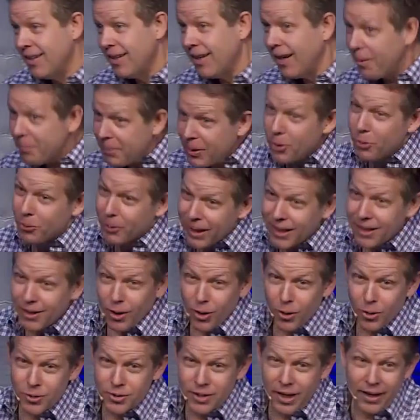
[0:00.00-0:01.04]
I mean, you read
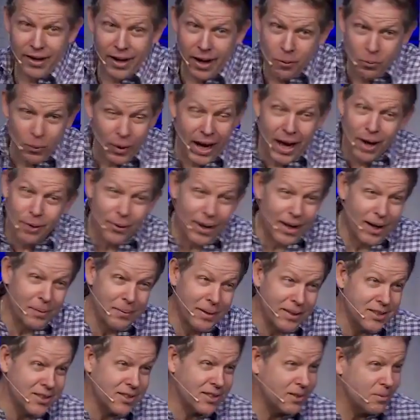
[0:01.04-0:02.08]
those. I, I, when I read them,
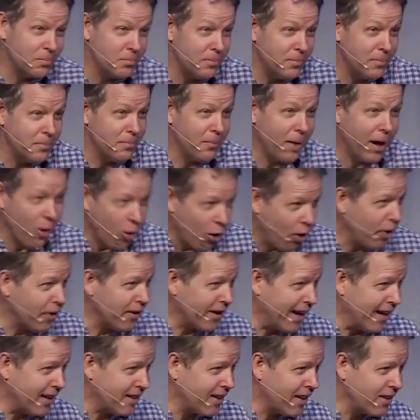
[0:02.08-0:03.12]
I just, my heart
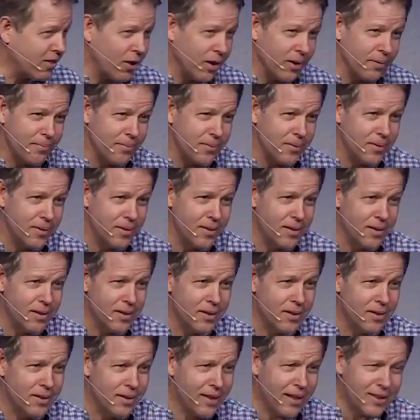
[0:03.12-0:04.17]
ached. I thought,
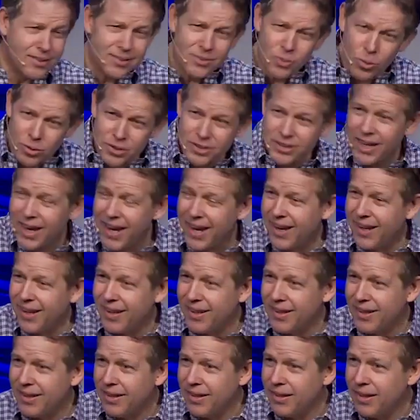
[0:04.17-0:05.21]
that's so sad.
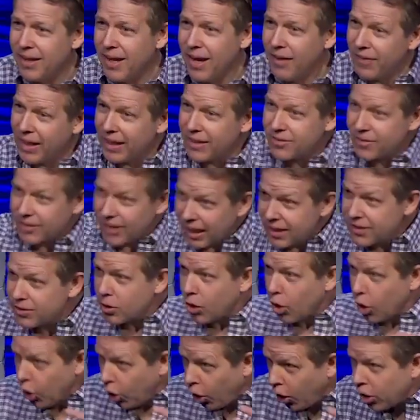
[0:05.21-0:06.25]
And that's, that's
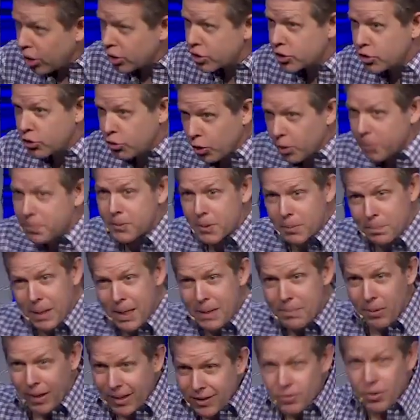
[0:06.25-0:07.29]
large groups of
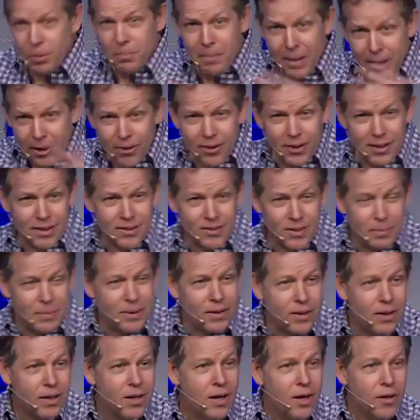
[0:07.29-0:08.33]
people. That's Americans. I
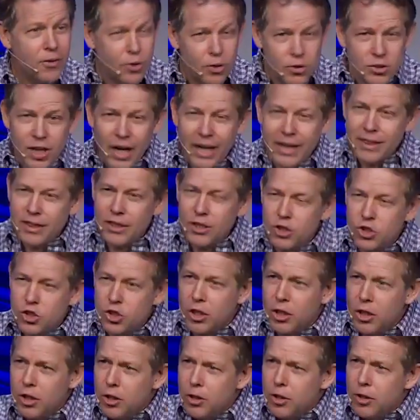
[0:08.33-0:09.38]
mean, there's like this,
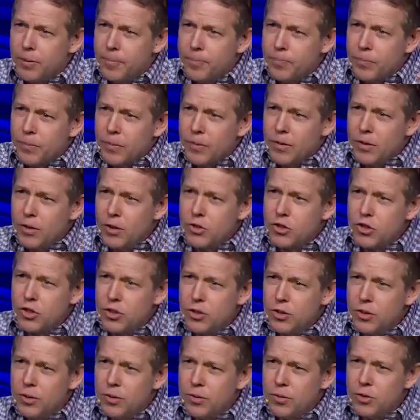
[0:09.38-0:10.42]
this
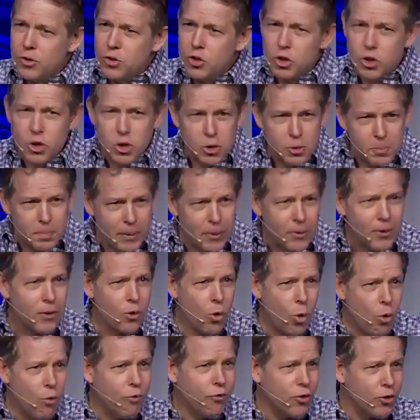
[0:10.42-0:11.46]
spirit
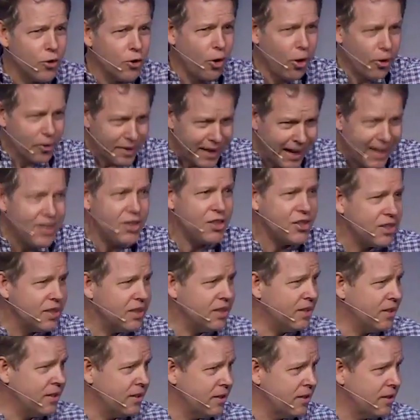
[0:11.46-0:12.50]
over our
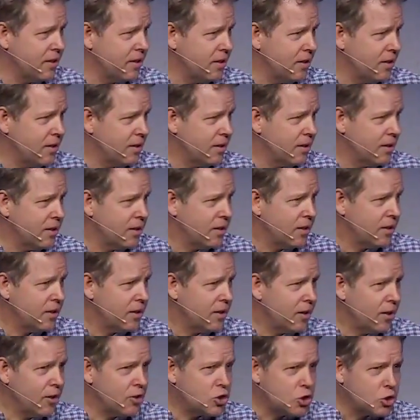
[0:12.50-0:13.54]
nation,
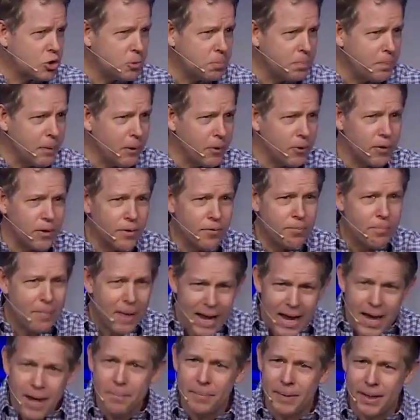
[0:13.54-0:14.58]
a spirit of
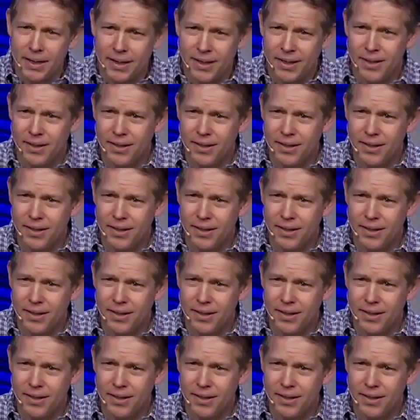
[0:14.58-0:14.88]
mammon